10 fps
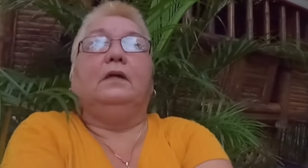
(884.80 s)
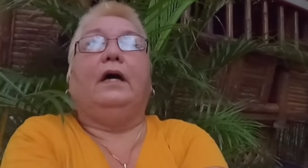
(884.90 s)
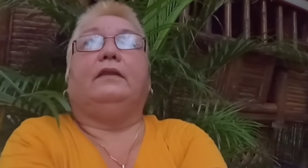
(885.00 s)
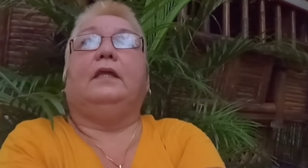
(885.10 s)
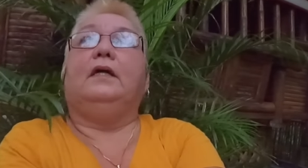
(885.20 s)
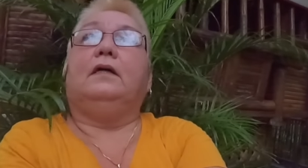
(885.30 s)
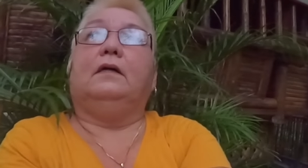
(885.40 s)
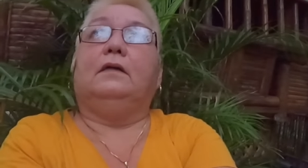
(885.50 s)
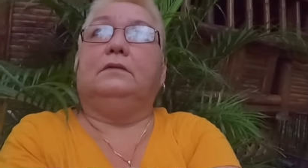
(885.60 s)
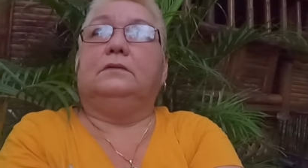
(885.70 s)
I think
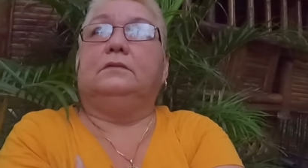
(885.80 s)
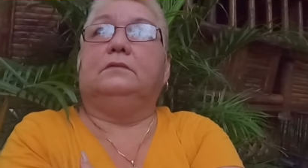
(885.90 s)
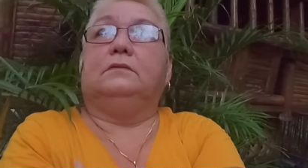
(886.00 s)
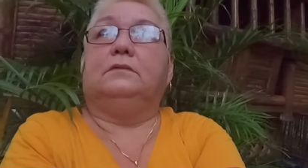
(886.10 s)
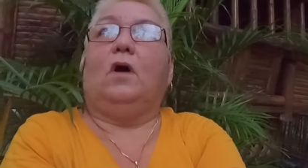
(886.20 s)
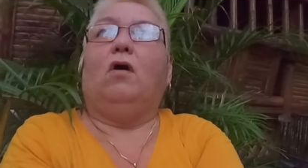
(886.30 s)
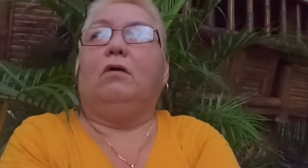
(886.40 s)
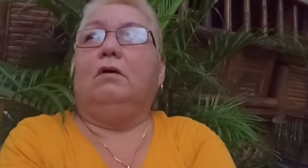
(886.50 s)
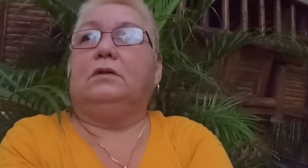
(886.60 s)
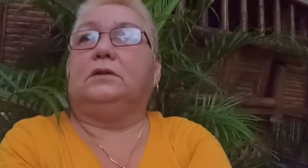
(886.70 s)
uh,
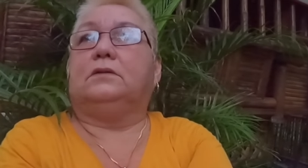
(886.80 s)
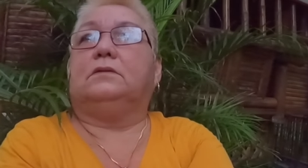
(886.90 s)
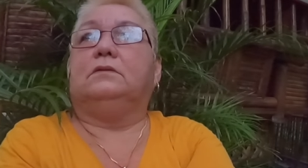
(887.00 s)
August.